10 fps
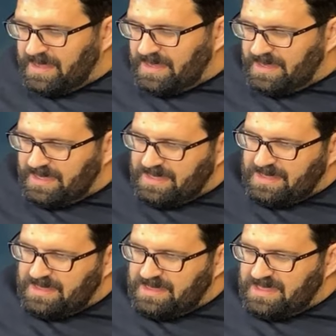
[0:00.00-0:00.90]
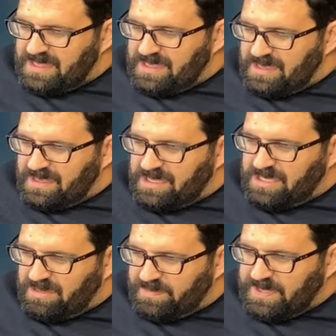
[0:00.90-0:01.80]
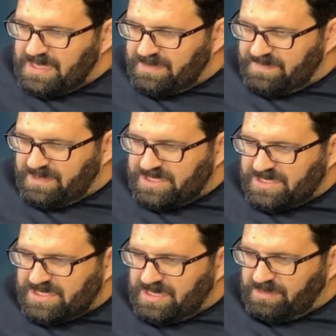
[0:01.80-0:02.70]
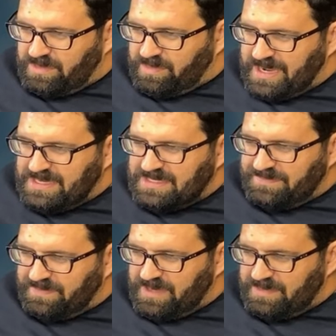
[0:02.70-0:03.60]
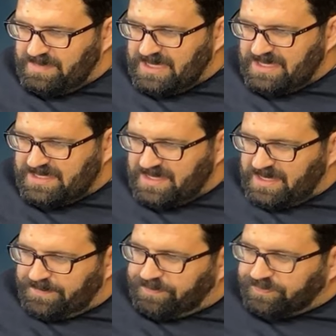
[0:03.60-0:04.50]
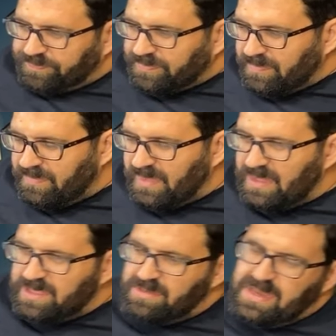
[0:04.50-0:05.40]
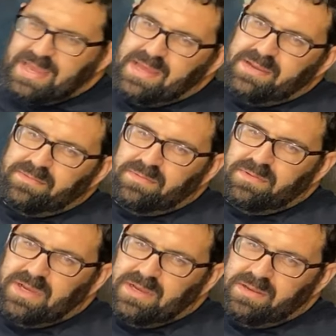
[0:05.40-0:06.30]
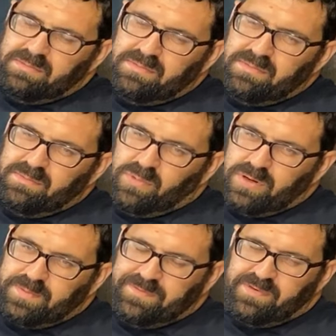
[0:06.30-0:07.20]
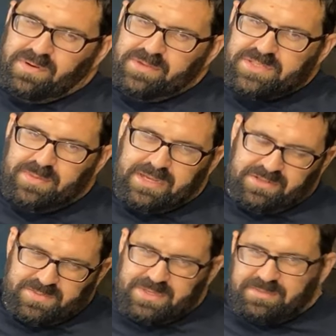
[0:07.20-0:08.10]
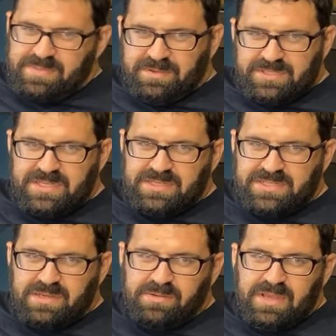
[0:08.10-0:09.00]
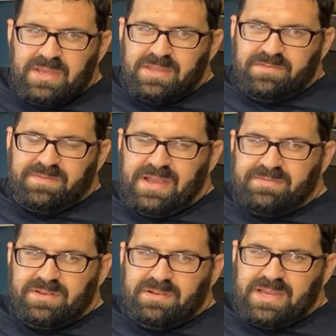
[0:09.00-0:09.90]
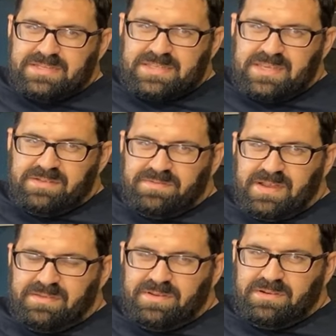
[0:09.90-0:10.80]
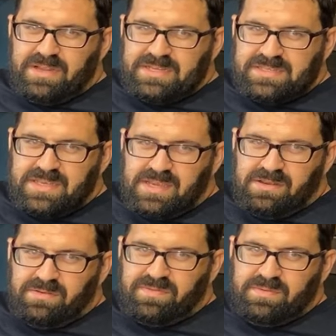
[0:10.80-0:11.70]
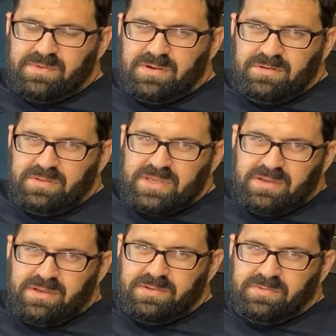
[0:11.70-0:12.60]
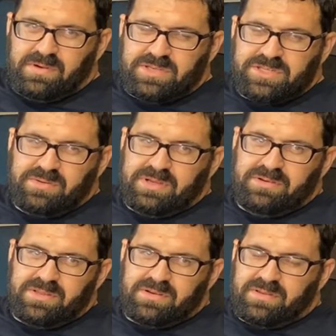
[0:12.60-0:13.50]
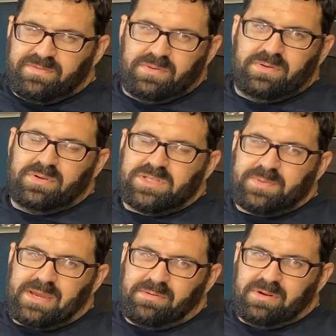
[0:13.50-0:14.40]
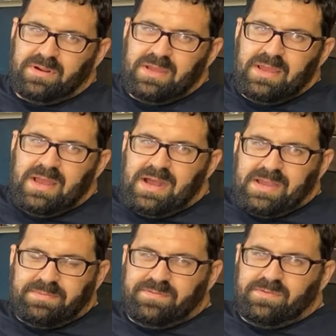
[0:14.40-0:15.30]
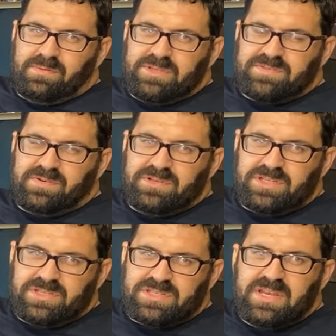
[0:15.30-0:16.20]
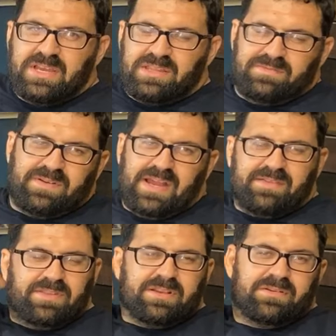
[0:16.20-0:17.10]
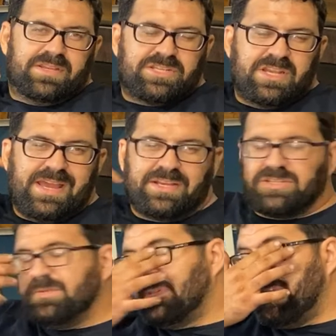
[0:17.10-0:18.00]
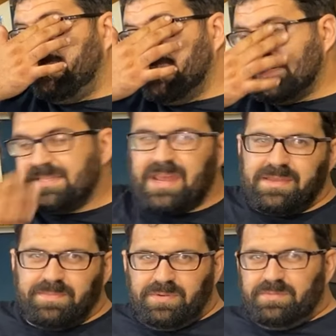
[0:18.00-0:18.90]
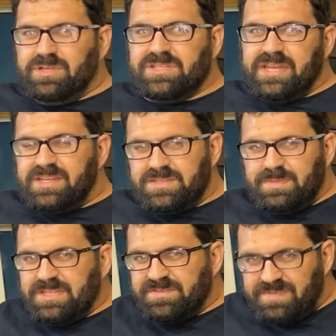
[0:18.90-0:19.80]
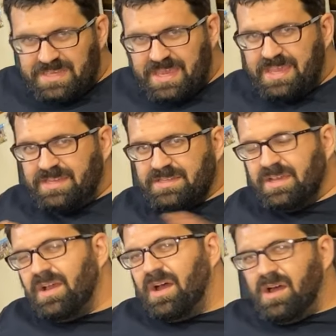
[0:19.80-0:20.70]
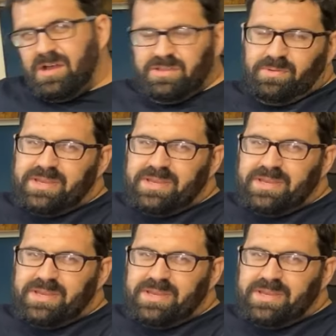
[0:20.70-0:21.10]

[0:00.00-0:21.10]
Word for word: Uh, the European versions, though, were way different because you had uh, more performance models being built in. So the 500 SE and 500 SEL from early on were 234 horsepower high performance versions. The 5 liter engine actually became the staple Mercedes Benz V8 all the way